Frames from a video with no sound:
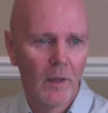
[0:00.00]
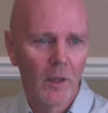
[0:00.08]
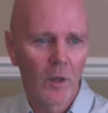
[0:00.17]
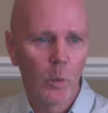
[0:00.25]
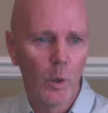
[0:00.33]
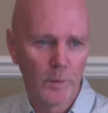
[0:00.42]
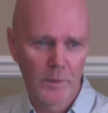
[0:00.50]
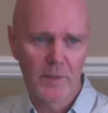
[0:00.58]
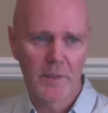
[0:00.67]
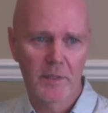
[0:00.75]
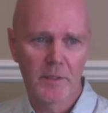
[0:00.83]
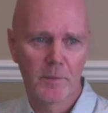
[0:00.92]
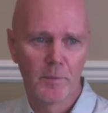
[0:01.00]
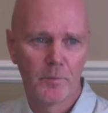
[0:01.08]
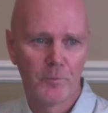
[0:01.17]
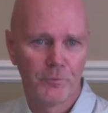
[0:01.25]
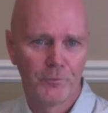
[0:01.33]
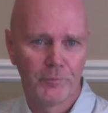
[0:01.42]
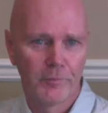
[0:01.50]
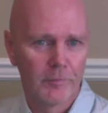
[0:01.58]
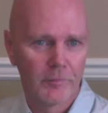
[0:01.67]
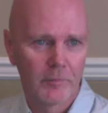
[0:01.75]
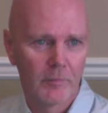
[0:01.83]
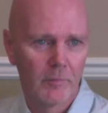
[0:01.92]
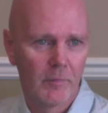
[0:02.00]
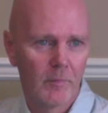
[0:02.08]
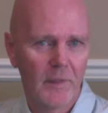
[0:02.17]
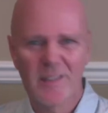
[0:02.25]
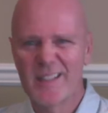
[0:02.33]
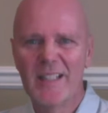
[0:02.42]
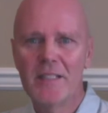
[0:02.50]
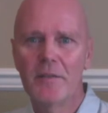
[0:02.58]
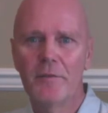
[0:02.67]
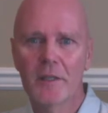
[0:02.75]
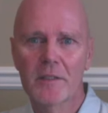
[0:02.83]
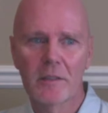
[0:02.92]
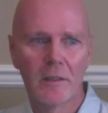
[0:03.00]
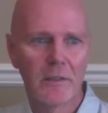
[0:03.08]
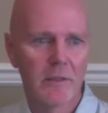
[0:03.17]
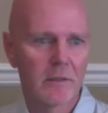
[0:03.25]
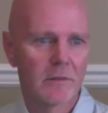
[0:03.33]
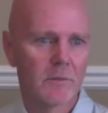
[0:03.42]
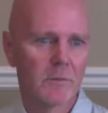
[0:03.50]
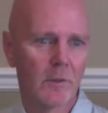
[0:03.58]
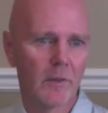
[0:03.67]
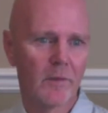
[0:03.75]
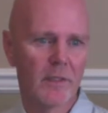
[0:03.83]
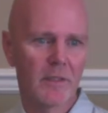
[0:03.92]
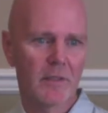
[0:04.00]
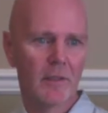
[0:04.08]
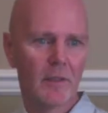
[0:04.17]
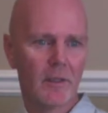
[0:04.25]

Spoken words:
Quotes. That's the easy fix, guys, to all of this.